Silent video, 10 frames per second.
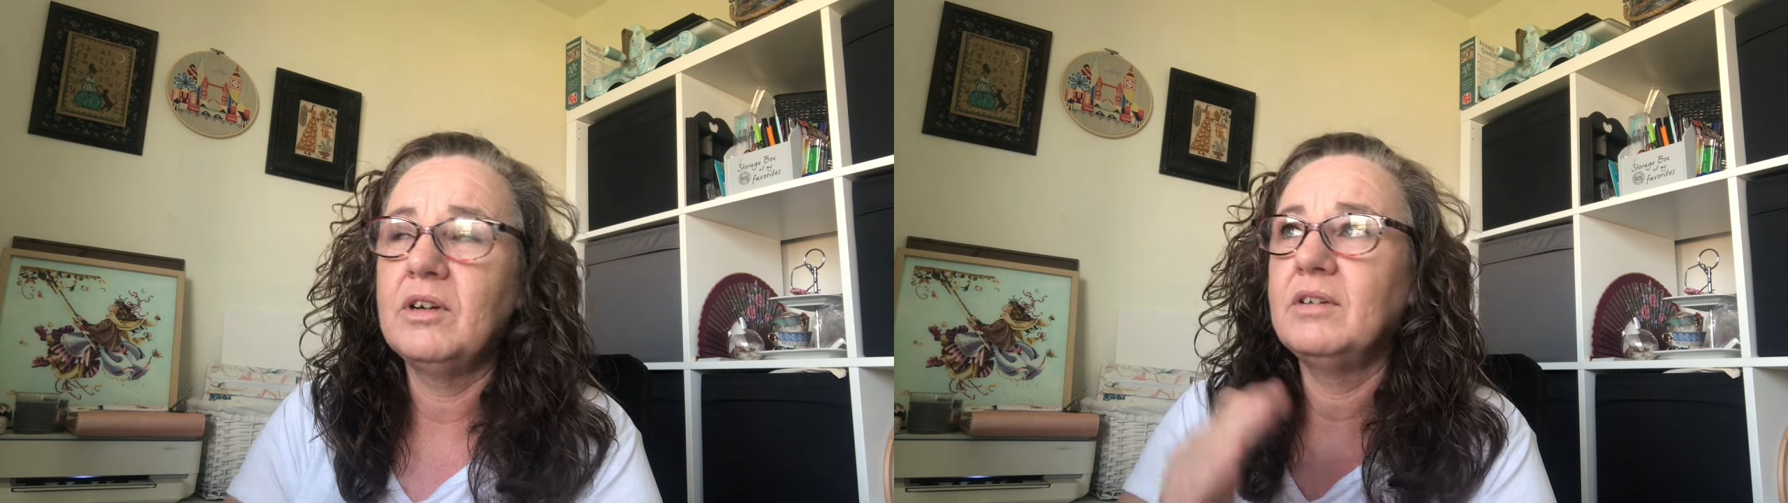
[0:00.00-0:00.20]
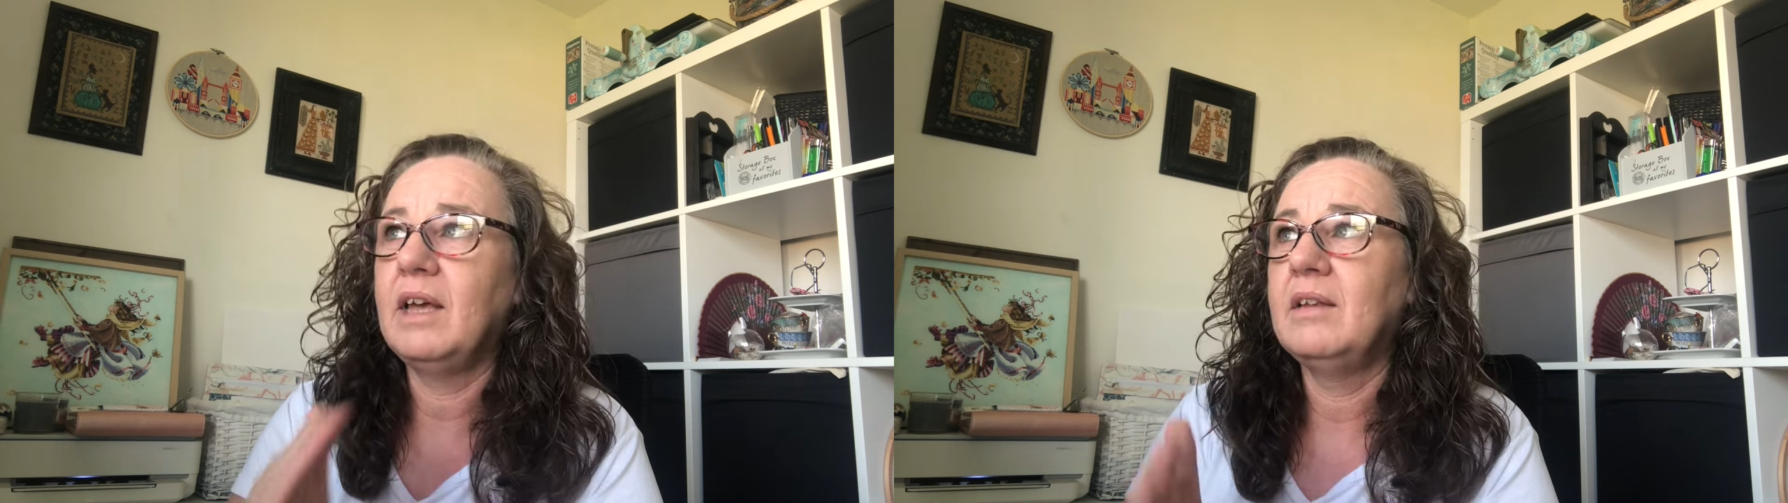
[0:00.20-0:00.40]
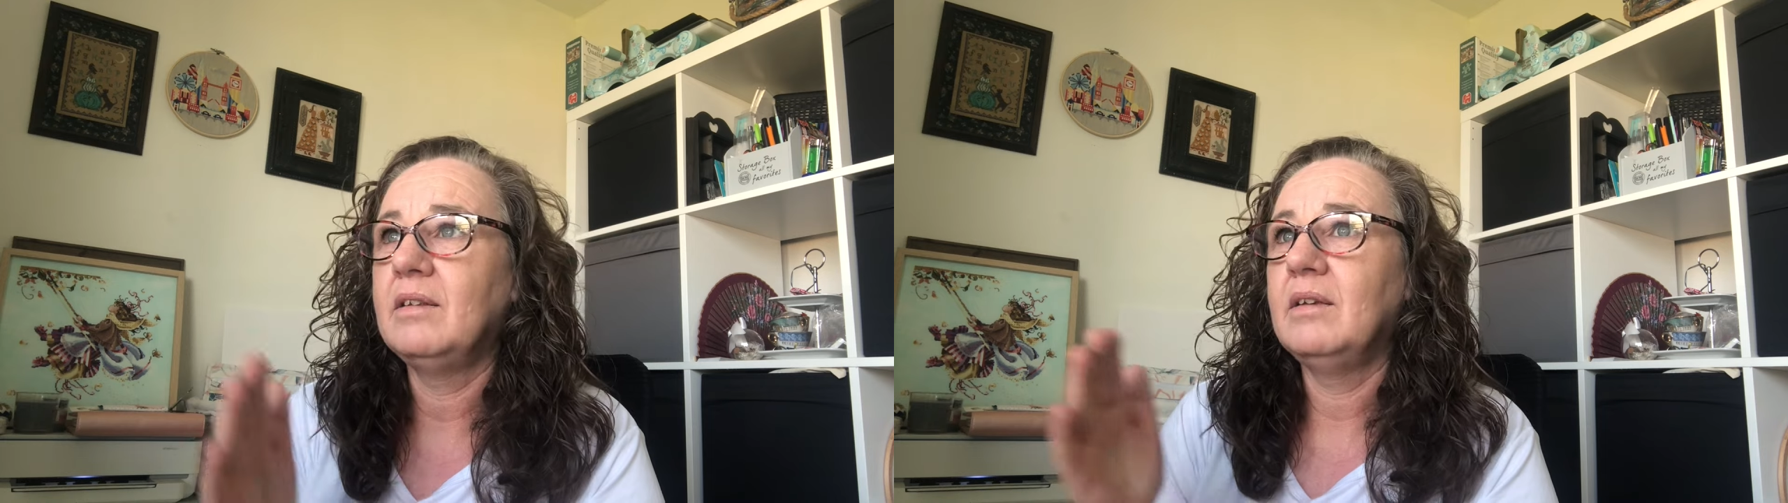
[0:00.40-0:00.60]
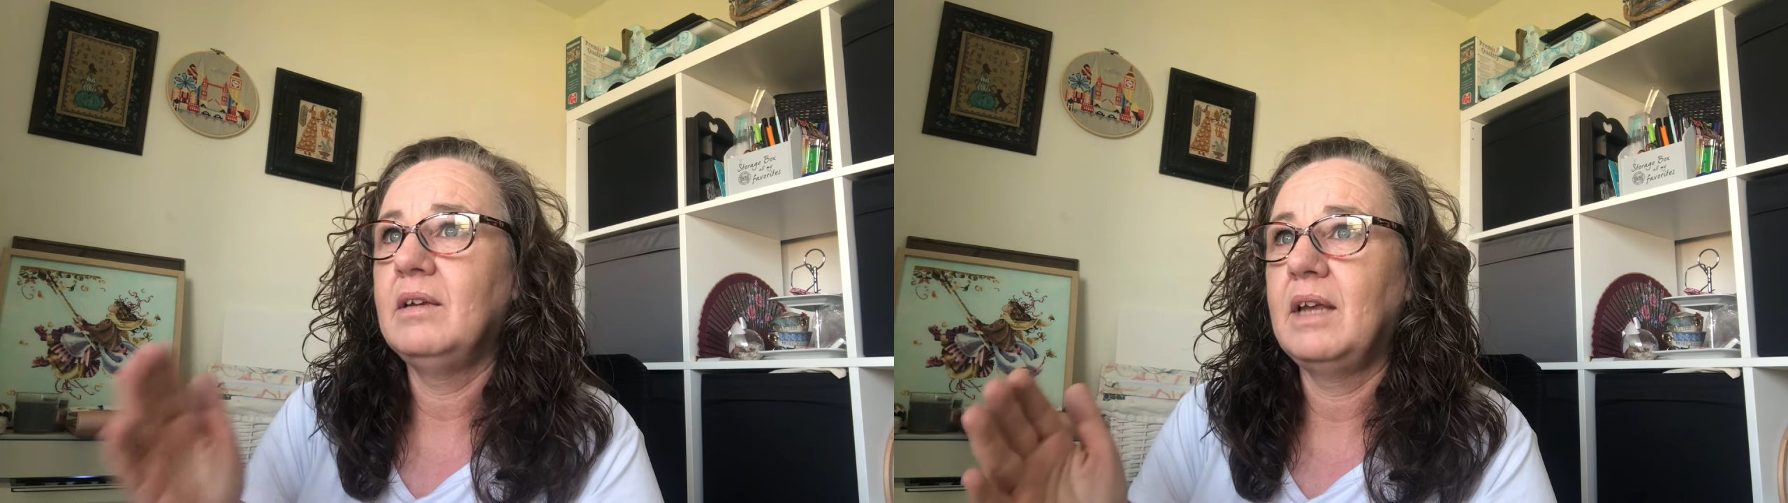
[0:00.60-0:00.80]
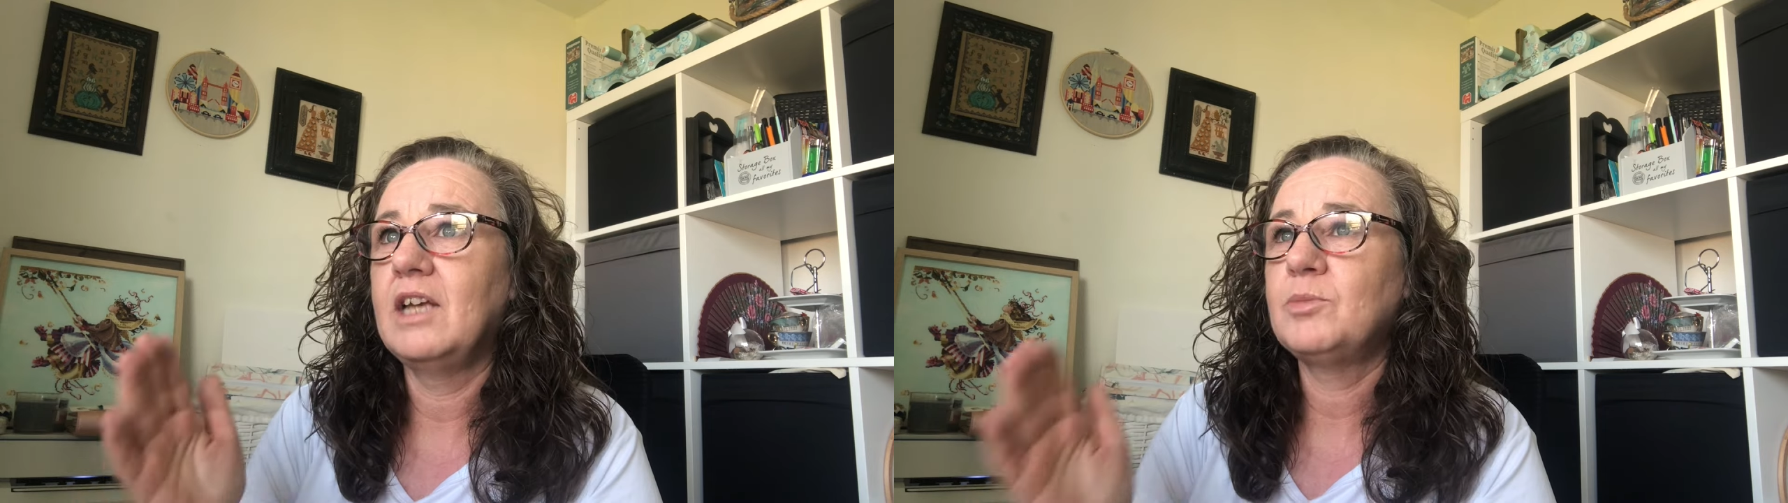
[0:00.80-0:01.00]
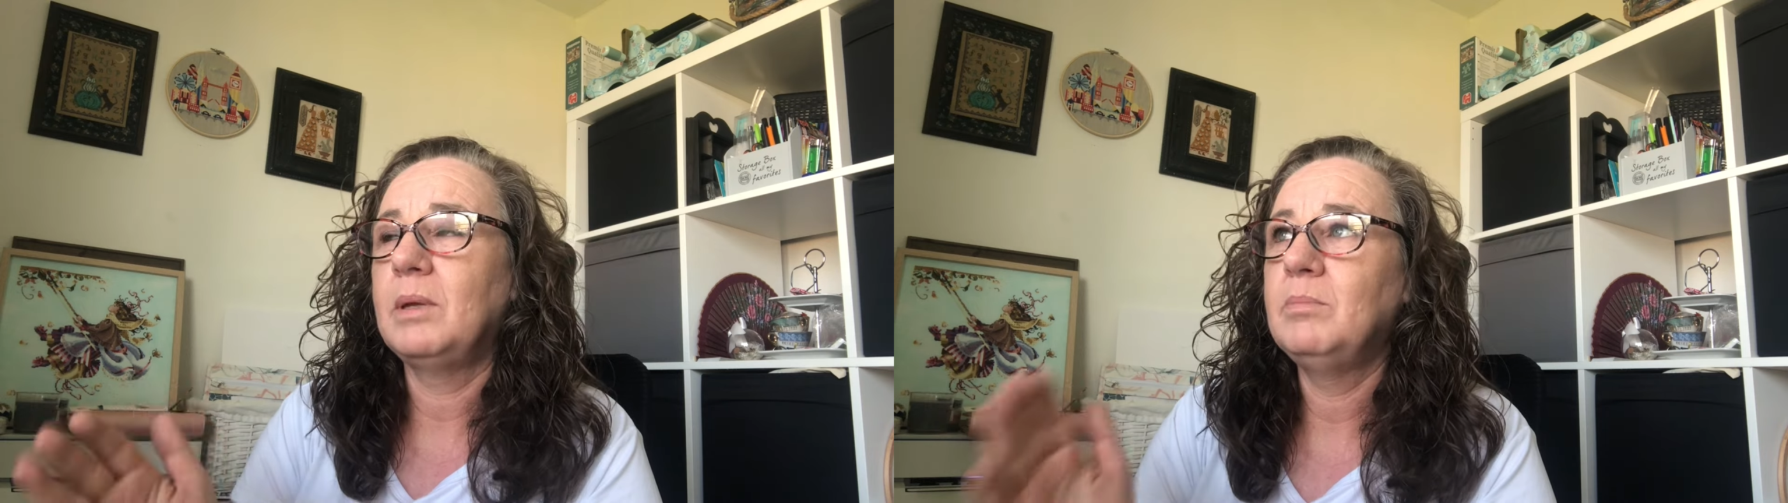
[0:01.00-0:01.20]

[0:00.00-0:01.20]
than it has been